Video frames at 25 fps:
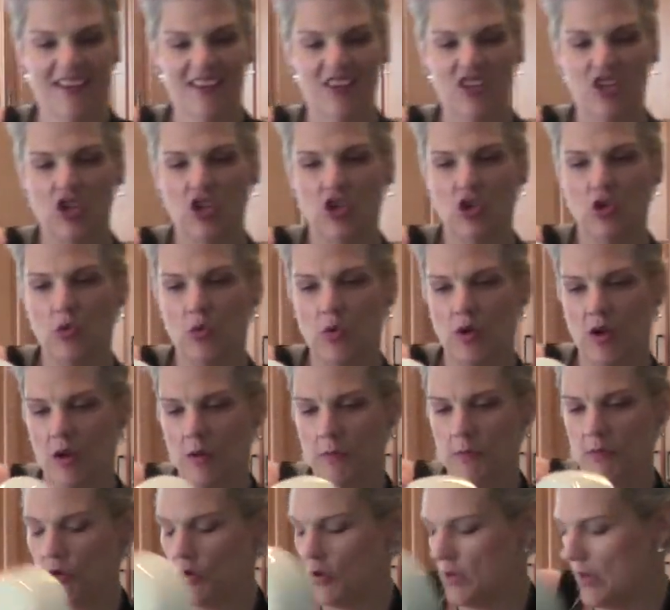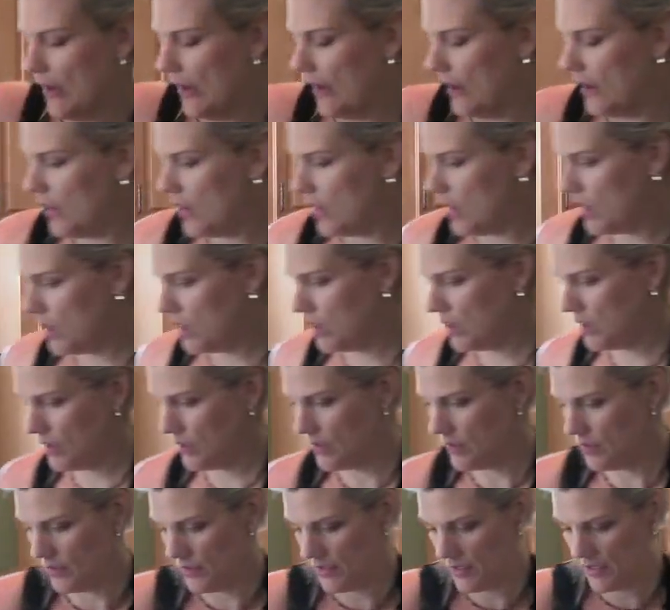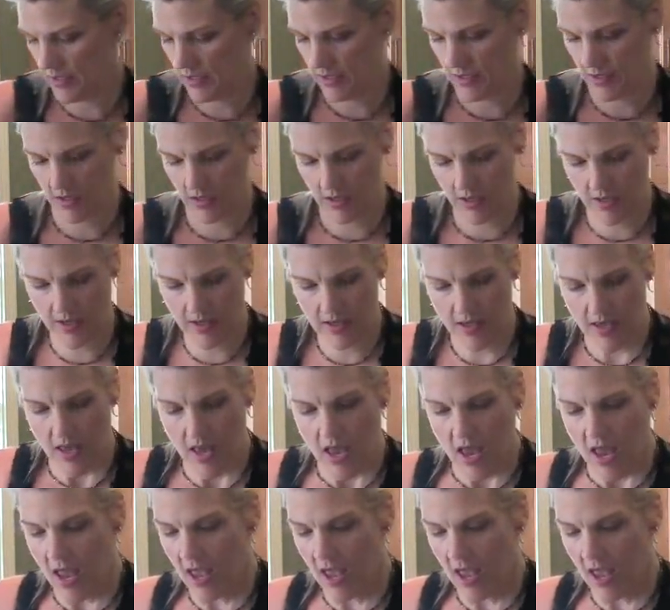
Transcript: Cucumber in. Okay.